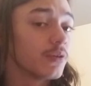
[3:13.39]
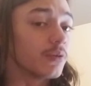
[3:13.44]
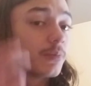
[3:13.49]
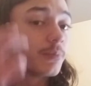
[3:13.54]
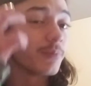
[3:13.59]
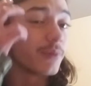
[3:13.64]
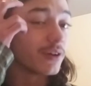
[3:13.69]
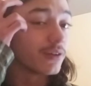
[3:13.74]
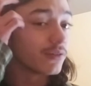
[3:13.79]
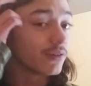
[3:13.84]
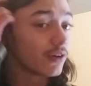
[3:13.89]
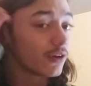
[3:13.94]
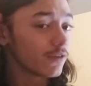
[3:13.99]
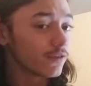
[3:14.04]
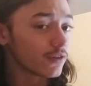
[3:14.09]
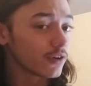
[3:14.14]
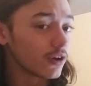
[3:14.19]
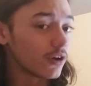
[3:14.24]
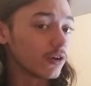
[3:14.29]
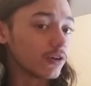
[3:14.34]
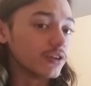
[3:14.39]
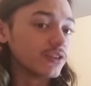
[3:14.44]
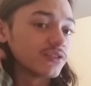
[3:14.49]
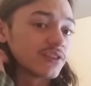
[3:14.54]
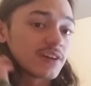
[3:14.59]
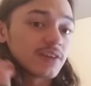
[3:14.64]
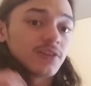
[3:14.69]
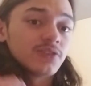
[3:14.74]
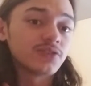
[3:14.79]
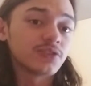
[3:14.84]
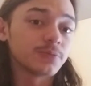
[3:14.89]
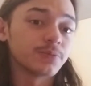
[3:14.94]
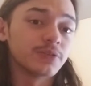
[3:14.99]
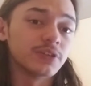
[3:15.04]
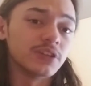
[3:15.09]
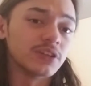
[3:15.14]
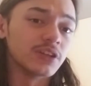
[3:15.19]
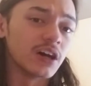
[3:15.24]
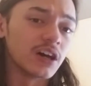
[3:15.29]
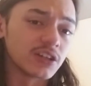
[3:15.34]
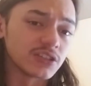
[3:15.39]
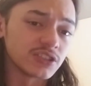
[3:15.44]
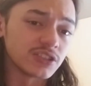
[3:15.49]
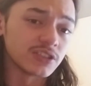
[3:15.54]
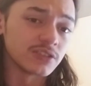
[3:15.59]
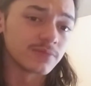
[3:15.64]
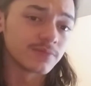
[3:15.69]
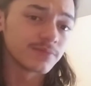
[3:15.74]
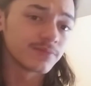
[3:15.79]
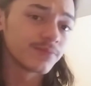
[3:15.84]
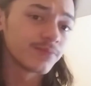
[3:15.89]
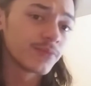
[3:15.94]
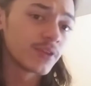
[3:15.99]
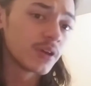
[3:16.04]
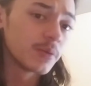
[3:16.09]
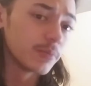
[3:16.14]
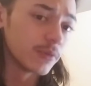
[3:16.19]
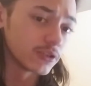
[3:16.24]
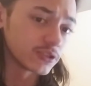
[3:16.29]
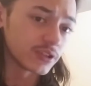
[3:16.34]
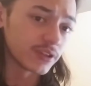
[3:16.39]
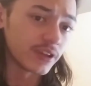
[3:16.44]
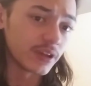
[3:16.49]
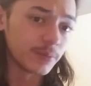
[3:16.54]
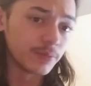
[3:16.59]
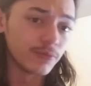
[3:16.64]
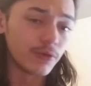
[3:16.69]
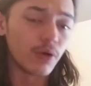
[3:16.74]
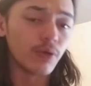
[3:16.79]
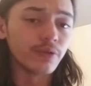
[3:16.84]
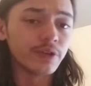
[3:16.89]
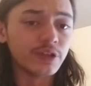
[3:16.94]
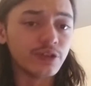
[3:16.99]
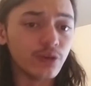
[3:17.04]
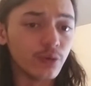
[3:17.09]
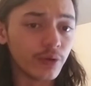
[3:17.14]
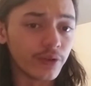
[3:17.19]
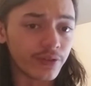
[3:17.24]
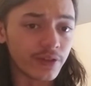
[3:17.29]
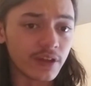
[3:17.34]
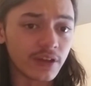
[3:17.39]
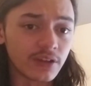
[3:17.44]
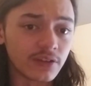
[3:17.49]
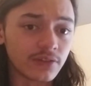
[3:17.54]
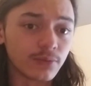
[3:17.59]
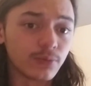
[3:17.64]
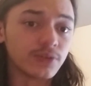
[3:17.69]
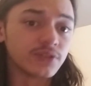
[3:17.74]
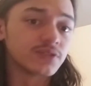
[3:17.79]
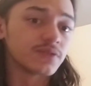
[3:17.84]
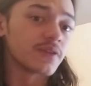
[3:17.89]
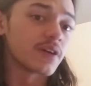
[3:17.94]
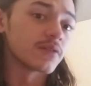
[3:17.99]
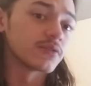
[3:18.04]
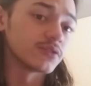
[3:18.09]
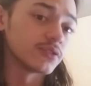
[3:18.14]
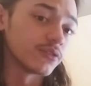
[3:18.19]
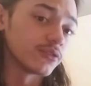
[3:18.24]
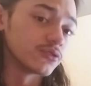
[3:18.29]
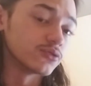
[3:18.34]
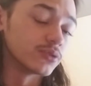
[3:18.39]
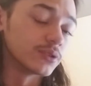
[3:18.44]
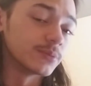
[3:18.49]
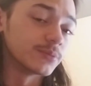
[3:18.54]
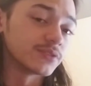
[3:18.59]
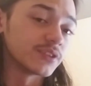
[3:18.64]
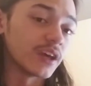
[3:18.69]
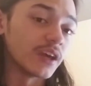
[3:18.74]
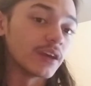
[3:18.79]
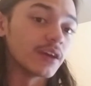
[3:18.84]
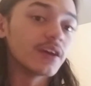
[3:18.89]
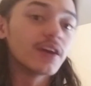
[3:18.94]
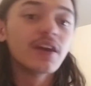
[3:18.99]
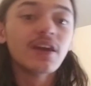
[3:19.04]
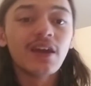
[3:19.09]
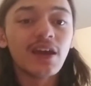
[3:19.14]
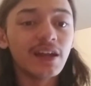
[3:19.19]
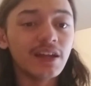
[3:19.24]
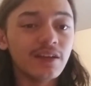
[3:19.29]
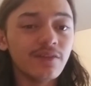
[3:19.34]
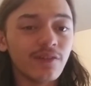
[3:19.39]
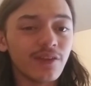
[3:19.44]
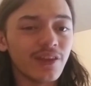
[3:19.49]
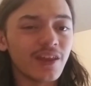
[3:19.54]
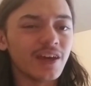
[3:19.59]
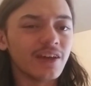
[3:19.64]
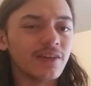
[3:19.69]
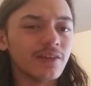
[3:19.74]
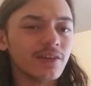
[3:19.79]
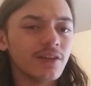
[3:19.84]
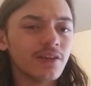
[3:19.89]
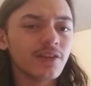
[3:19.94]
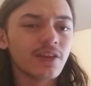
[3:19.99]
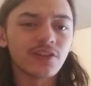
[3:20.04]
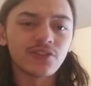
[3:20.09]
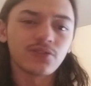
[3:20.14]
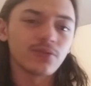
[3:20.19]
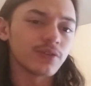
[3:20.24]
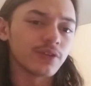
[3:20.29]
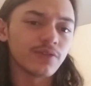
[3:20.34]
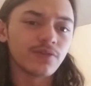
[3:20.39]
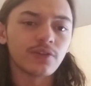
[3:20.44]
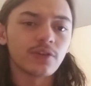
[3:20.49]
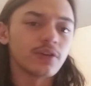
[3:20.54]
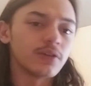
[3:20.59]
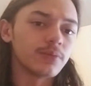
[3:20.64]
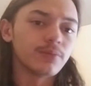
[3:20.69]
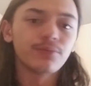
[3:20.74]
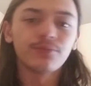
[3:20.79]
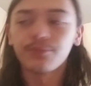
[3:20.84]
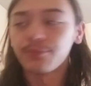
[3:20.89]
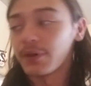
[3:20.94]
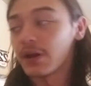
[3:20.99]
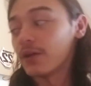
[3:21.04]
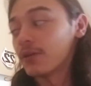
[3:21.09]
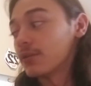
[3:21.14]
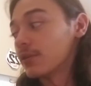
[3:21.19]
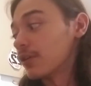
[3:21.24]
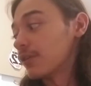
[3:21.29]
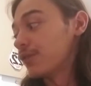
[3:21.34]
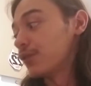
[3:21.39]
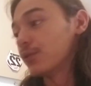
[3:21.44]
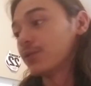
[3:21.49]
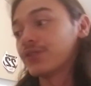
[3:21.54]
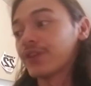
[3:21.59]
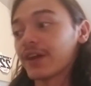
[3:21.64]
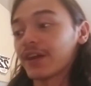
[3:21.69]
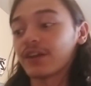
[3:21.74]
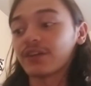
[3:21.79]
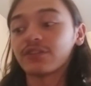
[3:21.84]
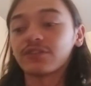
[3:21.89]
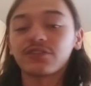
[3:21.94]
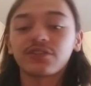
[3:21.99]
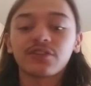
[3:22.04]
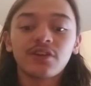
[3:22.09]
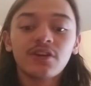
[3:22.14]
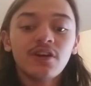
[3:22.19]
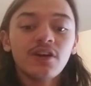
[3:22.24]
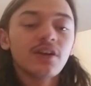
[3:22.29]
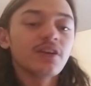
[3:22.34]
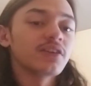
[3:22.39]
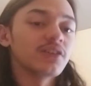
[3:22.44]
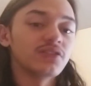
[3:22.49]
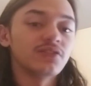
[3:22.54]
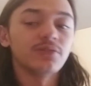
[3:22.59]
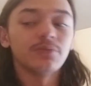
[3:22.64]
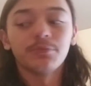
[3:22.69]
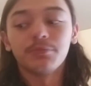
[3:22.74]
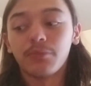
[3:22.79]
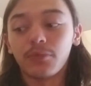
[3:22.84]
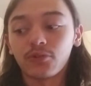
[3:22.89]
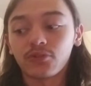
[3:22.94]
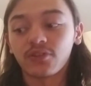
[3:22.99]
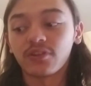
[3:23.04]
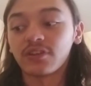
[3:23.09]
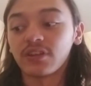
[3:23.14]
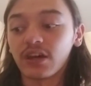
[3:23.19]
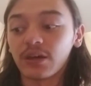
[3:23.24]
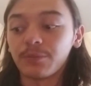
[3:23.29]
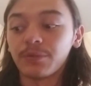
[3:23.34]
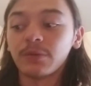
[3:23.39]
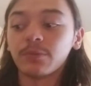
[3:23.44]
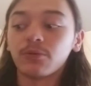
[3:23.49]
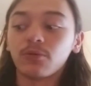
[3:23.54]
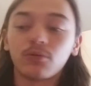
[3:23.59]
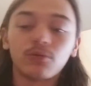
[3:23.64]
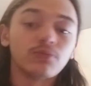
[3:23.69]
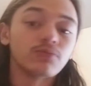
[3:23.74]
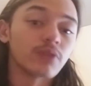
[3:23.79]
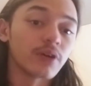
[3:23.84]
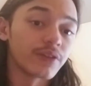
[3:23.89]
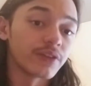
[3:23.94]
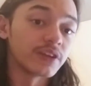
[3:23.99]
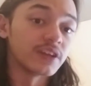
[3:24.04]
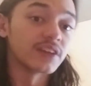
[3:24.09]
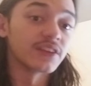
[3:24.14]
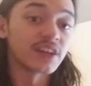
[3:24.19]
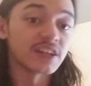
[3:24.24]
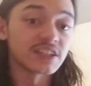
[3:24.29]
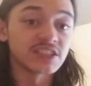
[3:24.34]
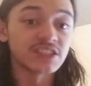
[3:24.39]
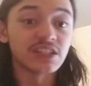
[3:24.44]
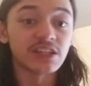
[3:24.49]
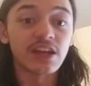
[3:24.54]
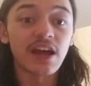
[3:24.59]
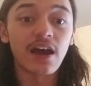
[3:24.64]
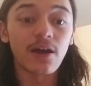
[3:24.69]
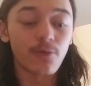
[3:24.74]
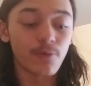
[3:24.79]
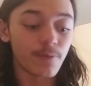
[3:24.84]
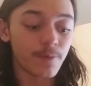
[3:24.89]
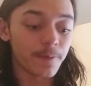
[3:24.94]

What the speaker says: But overall, his add-ons are pretty dog shit. Most of them only doing things when survivors are in the dream state. And even then, that's only for about a few seconds, because most of the time people run to get that shit out.